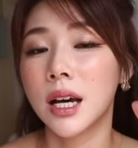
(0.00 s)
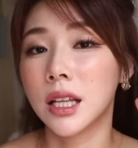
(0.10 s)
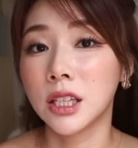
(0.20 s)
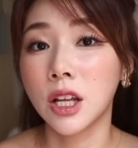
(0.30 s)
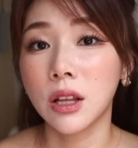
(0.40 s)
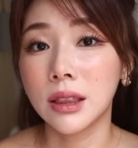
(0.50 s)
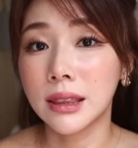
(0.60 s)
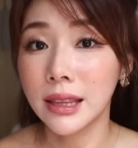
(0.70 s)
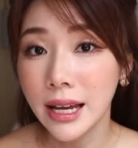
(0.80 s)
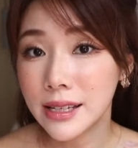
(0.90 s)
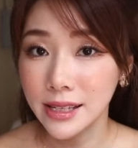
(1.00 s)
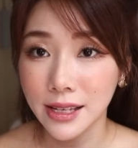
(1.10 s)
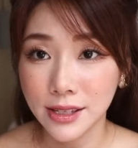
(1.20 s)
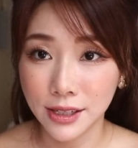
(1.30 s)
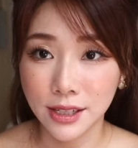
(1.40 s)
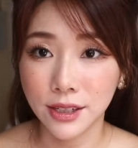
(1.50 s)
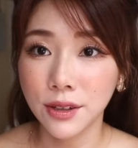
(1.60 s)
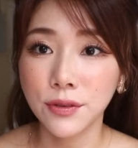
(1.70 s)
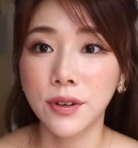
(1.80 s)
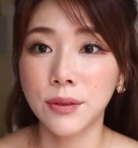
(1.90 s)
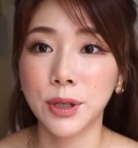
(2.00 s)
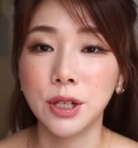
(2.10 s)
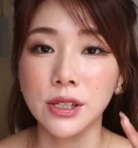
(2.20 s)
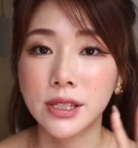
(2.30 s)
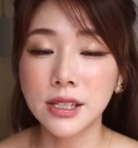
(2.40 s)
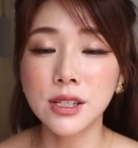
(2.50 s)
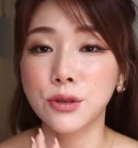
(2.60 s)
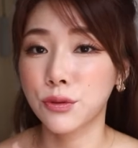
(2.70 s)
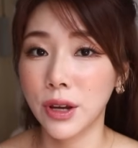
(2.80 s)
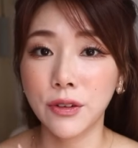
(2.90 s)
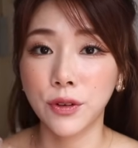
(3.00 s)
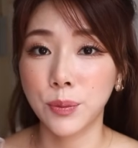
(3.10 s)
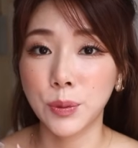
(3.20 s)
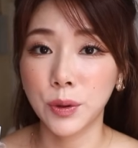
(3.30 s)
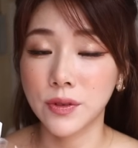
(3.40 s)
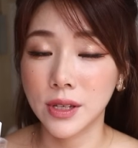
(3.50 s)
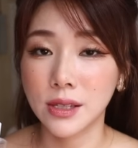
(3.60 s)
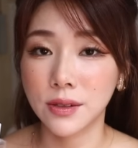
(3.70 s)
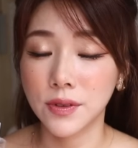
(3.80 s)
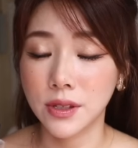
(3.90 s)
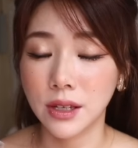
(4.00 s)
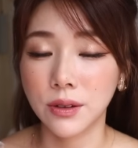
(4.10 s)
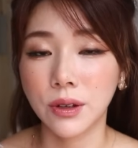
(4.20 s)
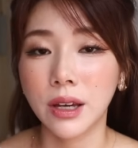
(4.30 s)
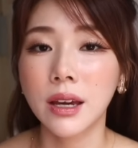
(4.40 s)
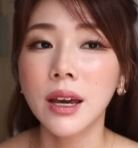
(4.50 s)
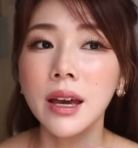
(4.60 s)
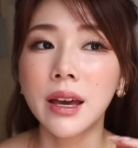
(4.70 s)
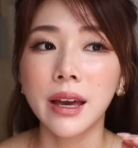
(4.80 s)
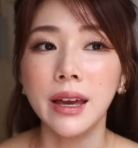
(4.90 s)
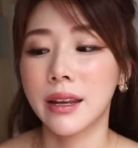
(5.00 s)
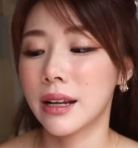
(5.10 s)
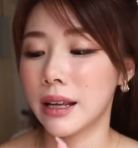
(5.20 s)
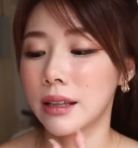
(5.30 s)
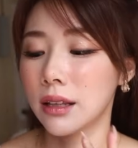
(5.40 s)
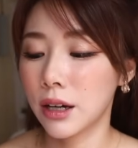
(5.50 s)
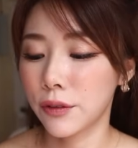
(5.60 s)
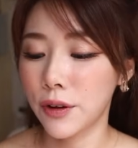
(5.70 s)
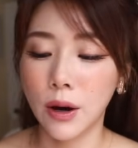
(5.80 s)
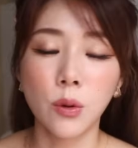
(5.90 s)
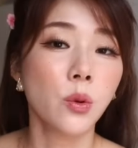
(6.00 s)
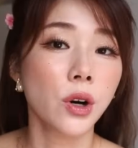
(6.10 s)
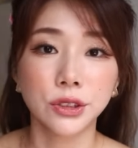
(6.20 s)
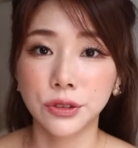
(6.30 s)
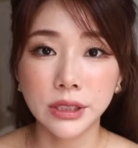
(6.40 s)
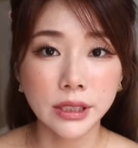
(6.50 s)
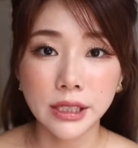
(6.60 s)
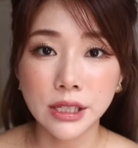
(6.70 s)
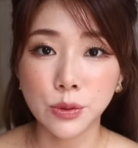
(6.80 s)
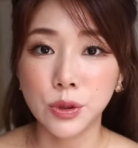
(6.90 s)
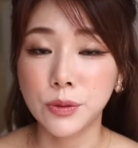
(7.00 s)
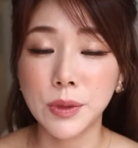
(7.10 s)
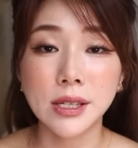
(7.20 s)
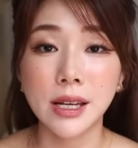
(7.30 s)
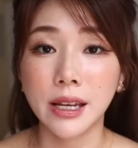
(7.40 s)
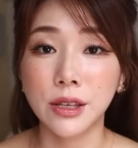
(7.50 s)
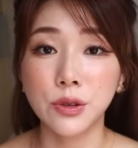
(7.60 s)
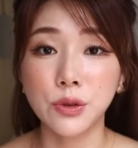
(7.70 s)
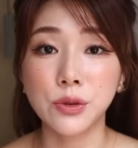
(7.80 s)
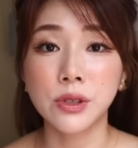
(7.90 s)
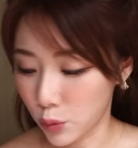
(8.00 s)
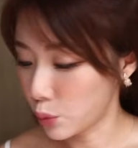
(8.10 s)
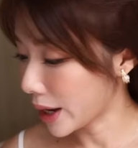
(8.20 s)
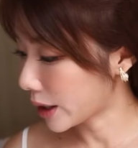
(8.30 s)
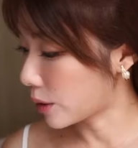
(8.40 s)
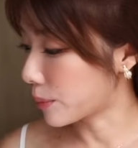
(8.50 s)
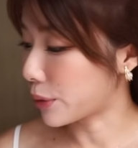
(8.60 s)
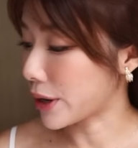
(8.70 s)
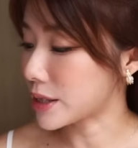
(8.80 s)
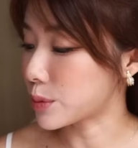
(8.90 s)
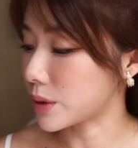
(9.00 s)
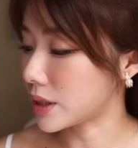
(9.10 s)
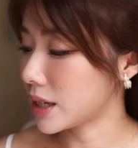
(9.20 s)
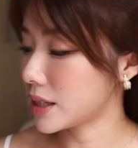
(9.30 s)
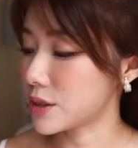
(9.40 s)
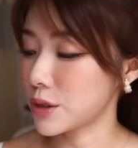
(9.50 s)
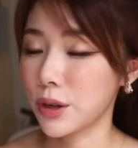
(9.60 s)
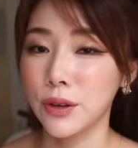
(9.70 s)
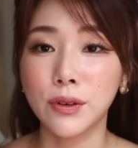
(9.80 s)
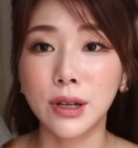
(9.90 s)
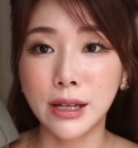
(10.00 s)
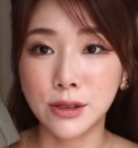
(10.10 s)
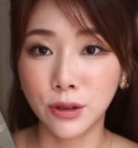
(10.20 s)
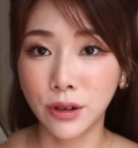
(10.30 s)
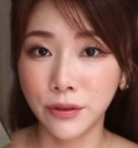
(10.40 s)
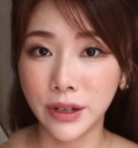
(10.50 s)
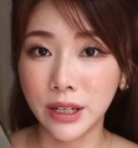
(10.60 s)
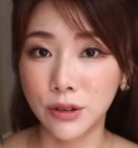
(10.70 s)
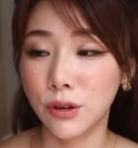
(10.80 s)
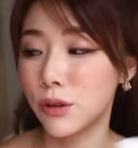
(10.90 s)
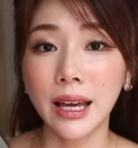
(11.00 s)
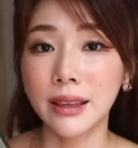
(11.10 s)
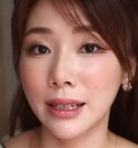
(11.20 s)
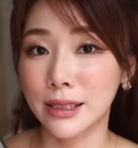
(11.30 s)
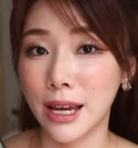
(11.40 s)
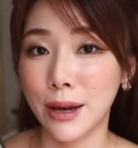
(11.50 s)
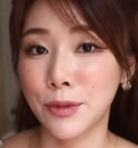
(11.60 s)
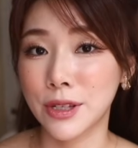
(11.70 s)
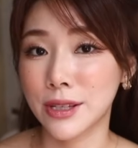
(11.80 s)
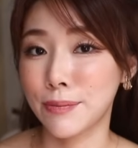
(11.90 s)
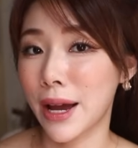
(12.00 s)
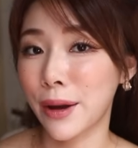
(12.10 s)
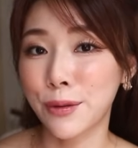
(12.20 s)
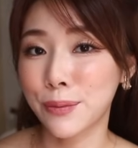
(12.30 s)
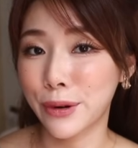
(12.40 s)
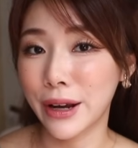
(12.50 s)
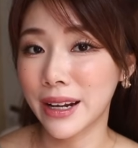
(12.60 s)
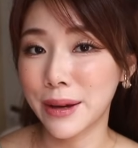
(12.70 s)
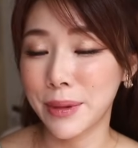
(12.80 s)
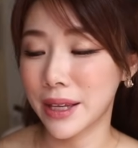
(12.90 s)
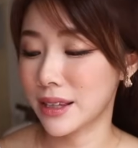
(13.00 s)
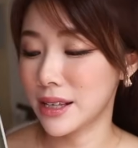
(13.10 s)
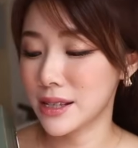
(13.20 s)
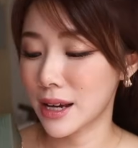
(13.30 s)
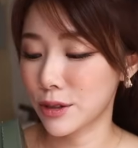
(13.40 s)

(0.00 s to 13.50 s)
a lot less sensitive, because this is great for people with sensitive skin, okay? And I love how watery it is, which means I can use a wet compress with it. So if you guys don't already know, that letter M is my own brand. I made these